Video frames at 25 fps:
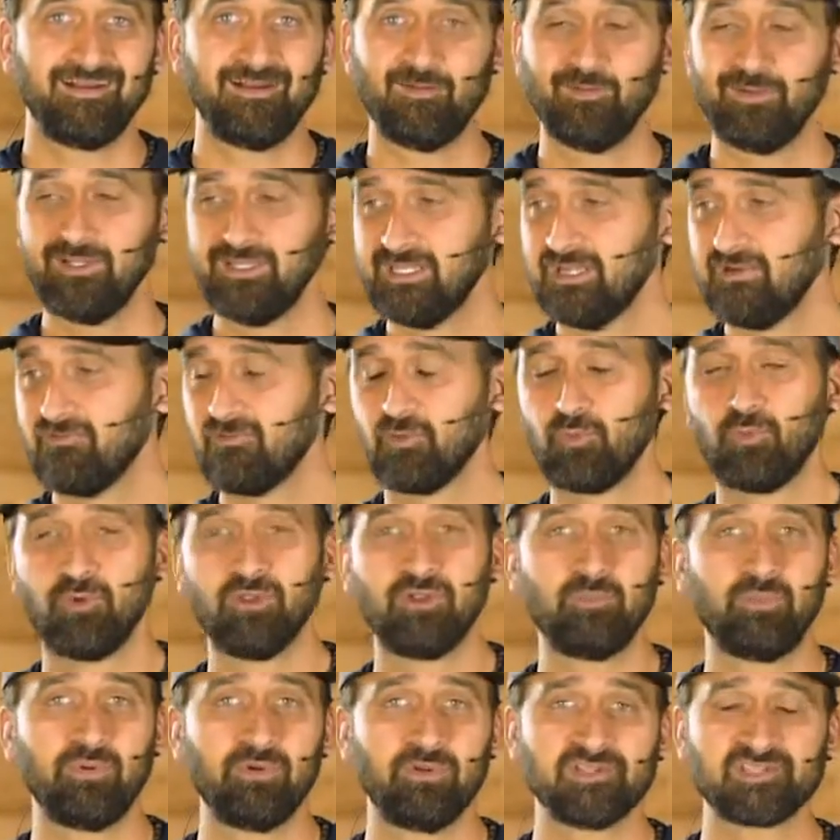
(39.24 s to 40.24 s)
We never
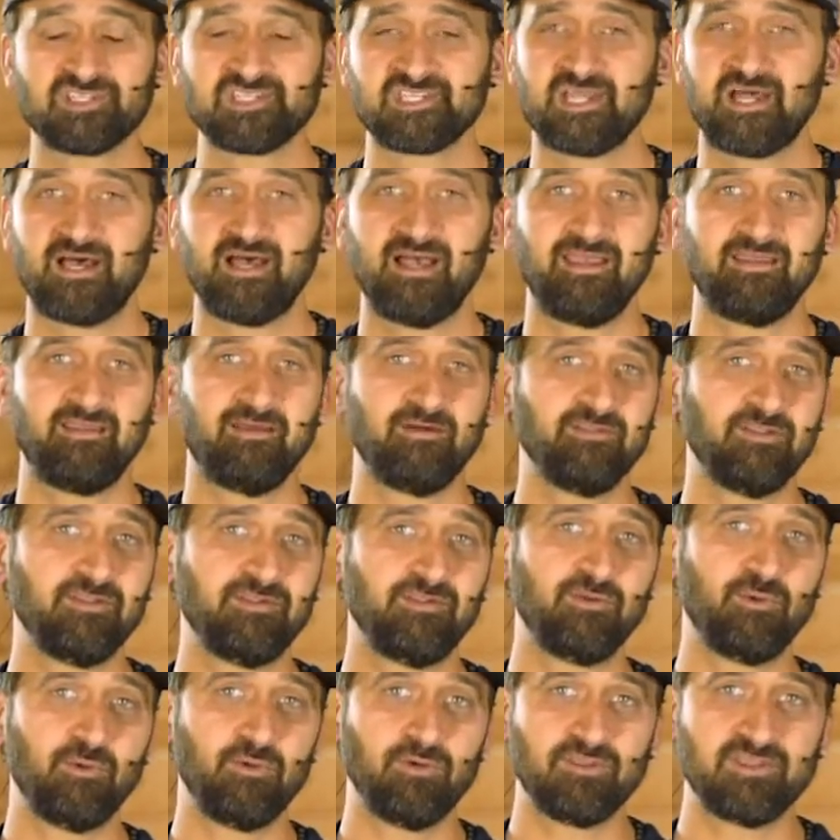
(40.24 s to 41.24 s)
want to put a sign on the
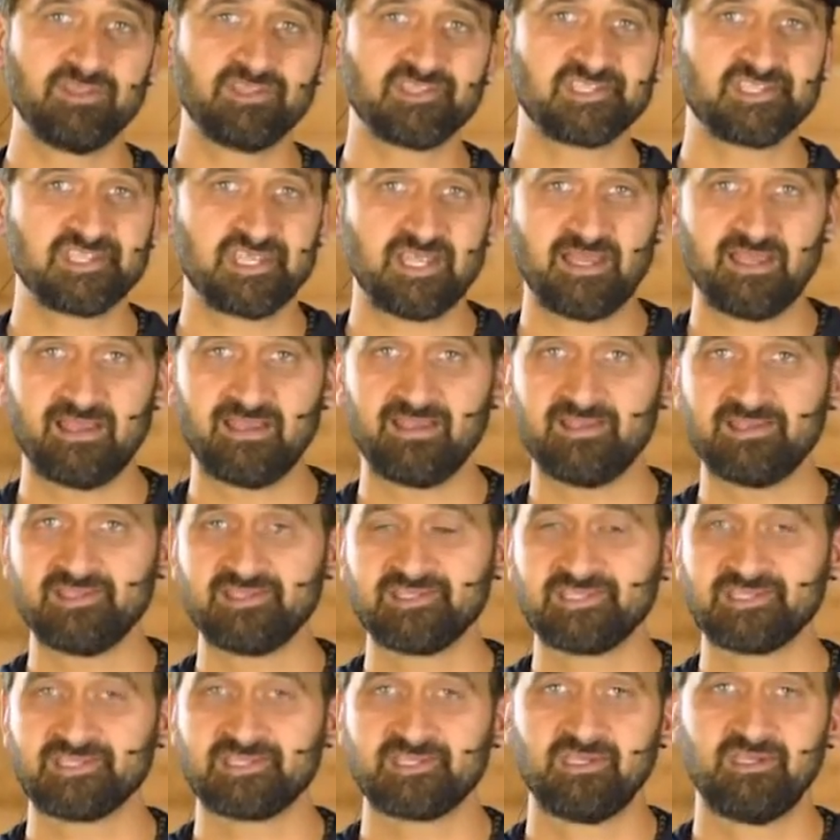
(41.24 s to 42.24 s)
door that
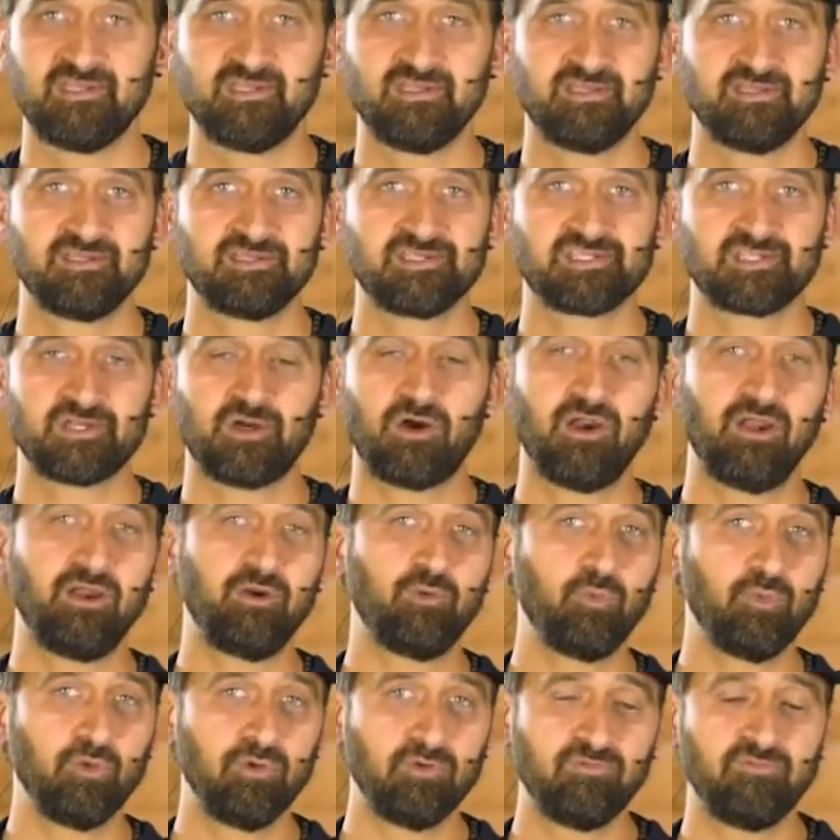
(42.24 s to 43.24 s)
says, "Sorry,
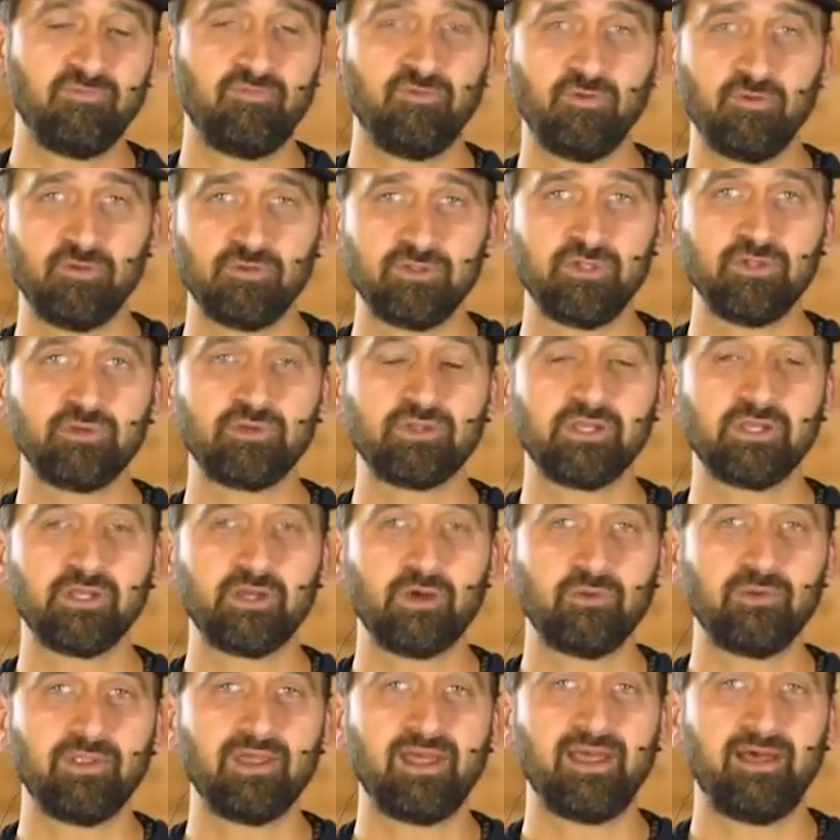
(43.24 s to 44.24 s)
we're full. You can
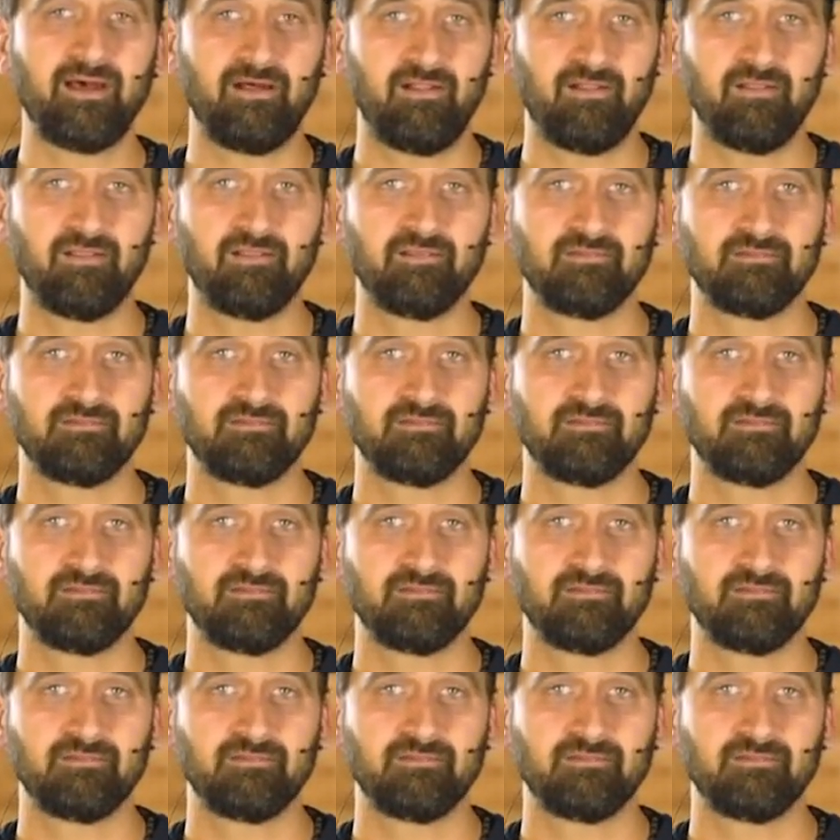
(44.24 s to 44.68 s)
go to hell."